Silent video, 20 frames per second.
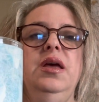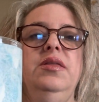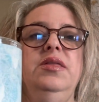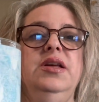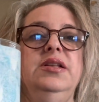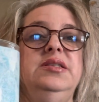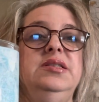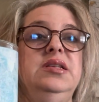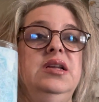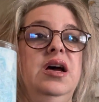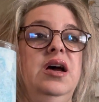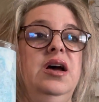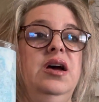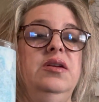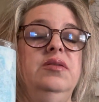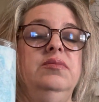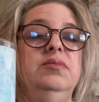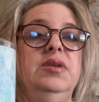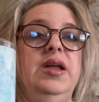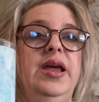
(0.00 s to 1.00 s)
That's not
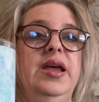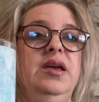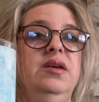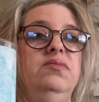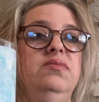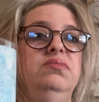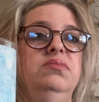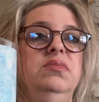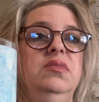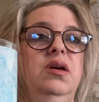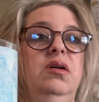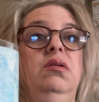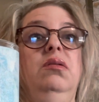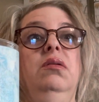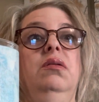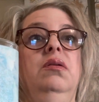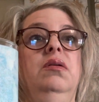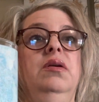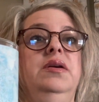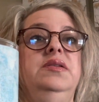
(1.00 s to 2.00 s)
like,
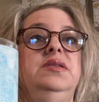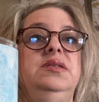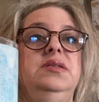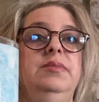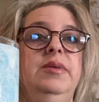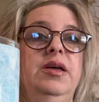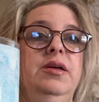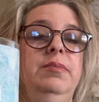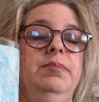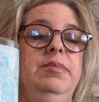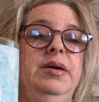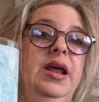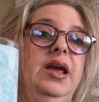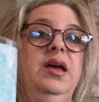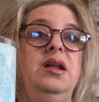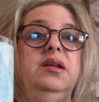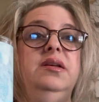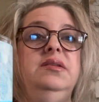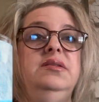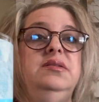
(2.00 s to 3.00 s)
oh, I smell
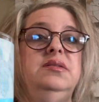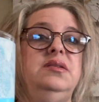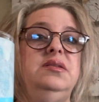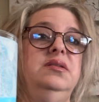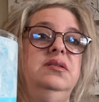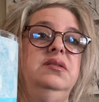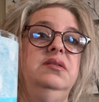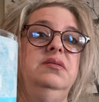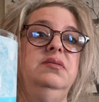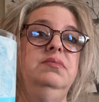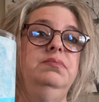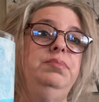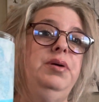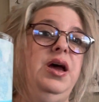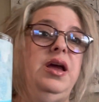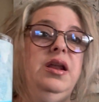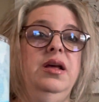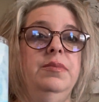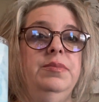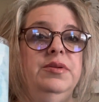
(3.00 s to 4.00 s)
bananas and
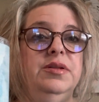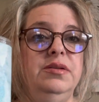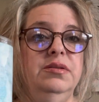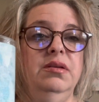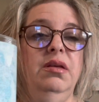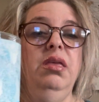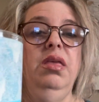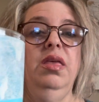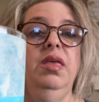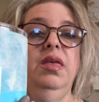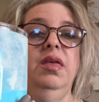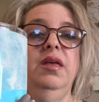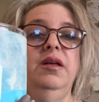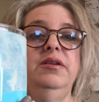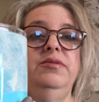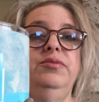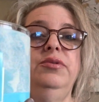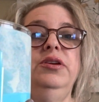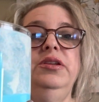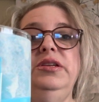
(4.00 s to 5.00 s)
pineapple,
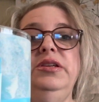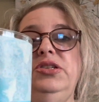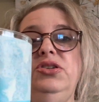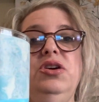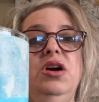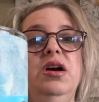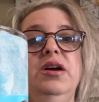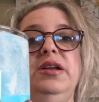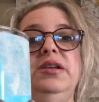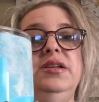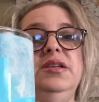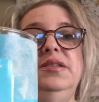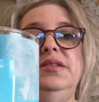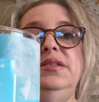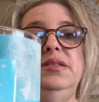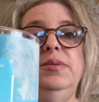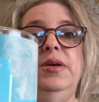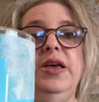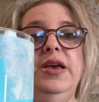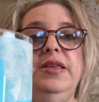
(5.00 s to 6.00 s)
oh, really strong. It doesn't
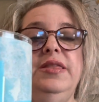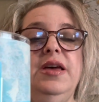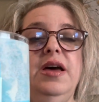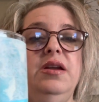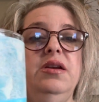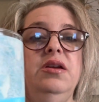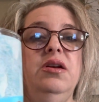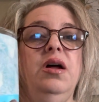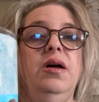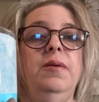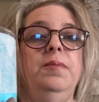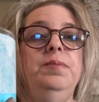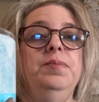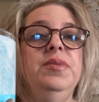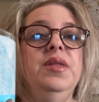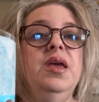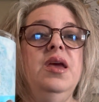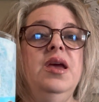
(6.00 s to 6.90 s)
smell like that at all.